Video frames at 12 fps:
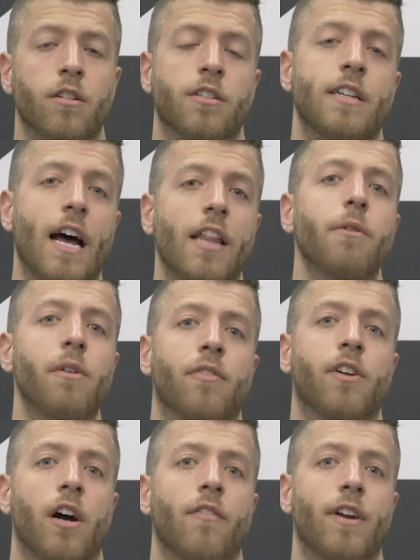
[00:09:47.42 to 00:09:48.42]
So now that
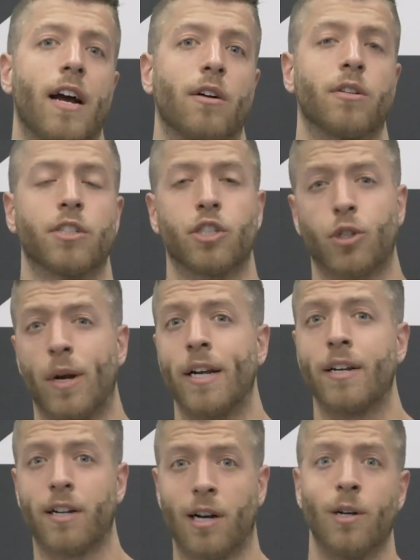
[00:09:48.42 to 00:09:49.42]
we've covered how the
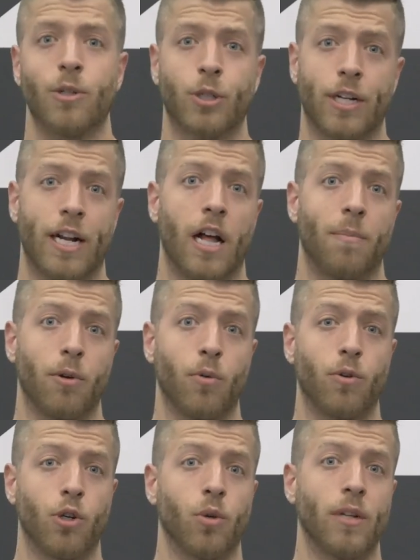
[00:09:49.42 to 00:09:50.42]
strain coach can help
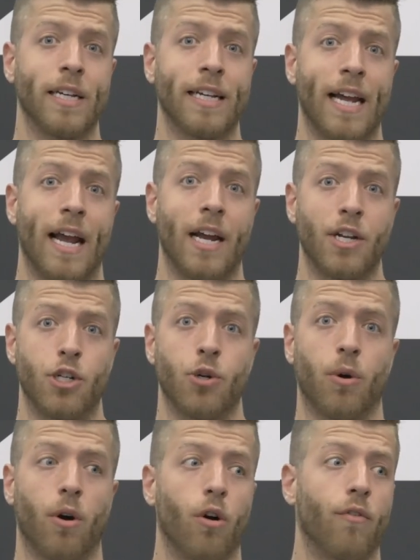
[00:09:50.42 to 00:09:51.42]
you truly gauge
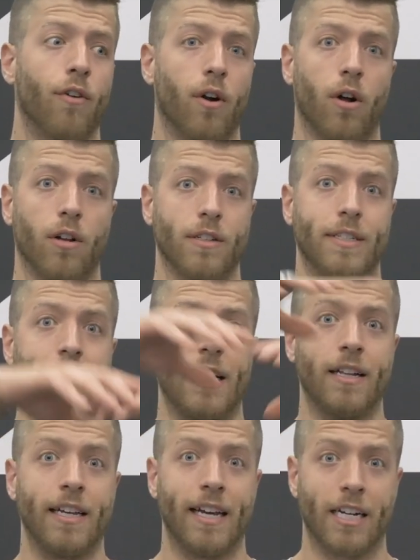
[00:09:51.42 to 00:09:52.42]
your overall
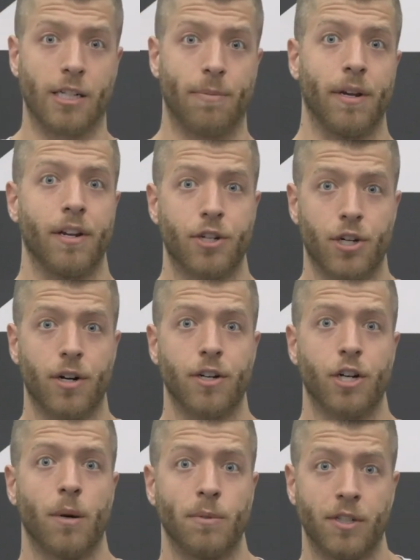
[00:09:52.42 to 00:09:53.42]
daily expenditure
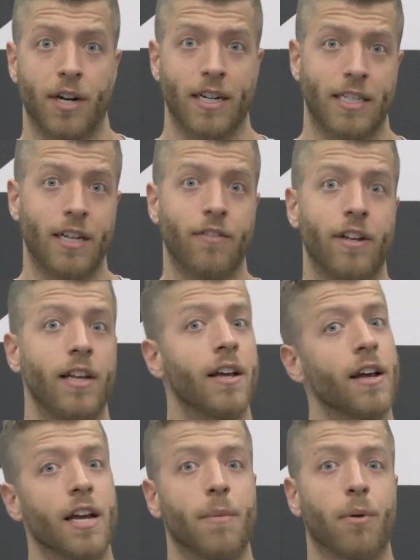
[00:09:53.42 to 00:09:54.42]
in terms of your activity
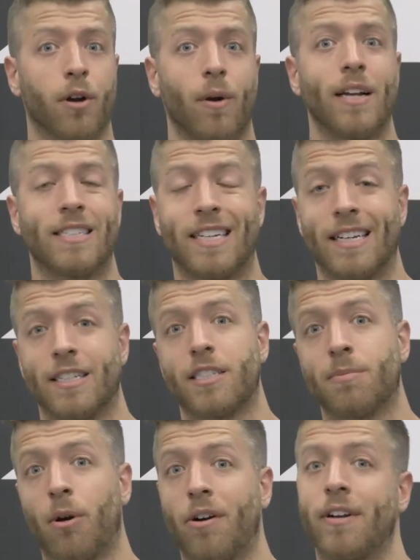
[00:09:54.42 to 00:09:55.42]
and progressing in a
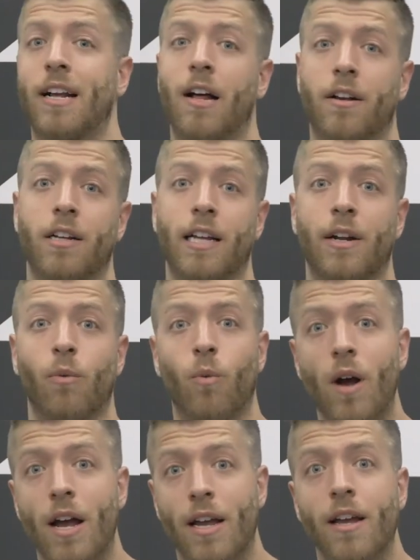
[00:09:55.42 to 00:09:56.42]
smart and calculated
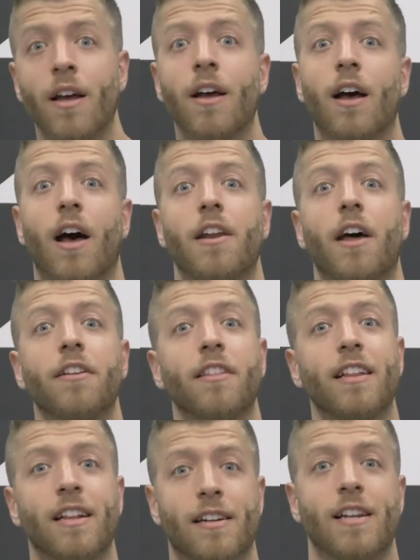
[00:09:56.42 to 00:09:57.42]
way, another
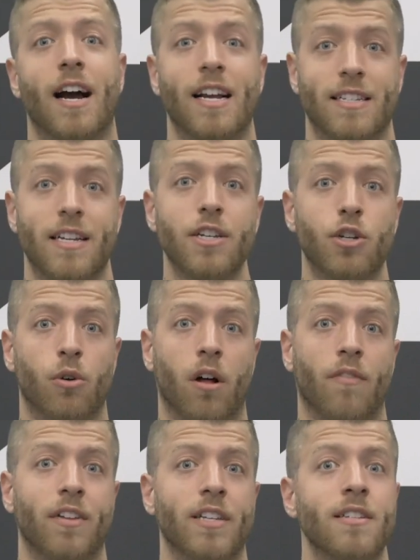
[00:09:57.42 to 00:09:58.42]
thing that ties into
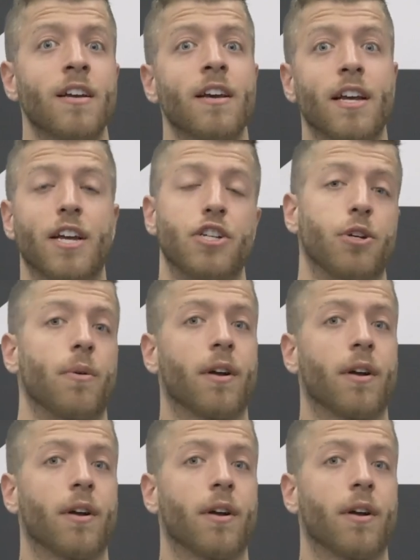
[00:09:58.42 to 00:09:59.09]
all this is your